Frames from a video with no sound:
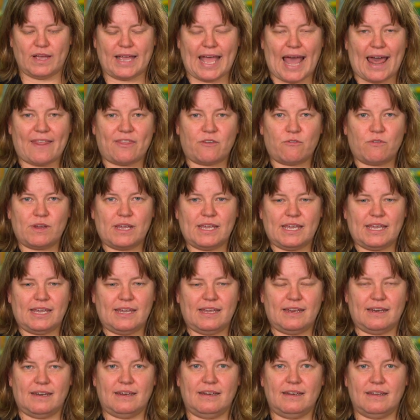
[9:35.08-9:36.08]
gathering
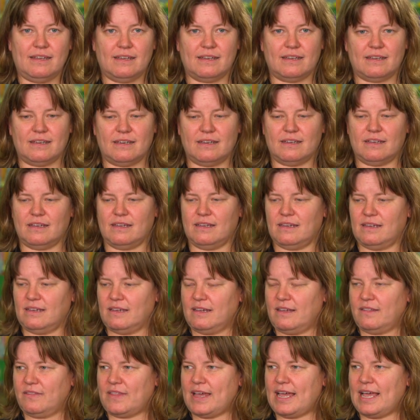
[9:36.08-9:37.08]
in,
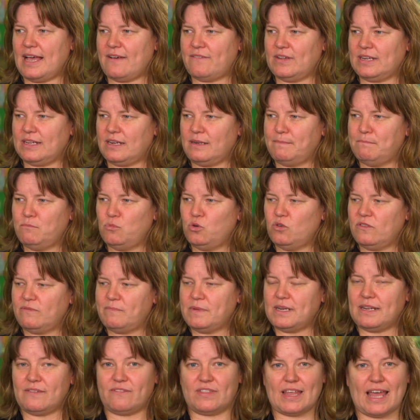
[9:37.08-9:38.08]
they have a little
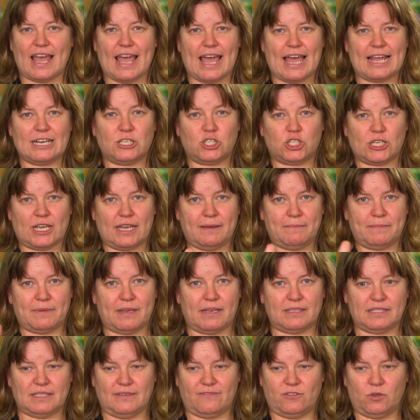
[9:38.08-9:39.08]
movement of the hand shape
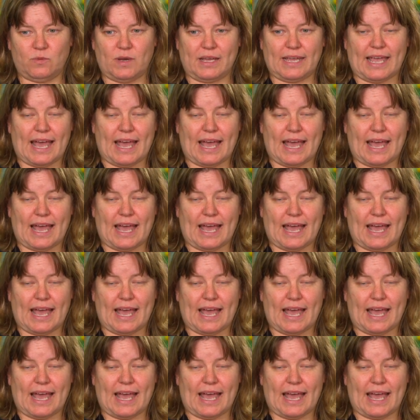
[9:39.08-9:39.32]
as if you are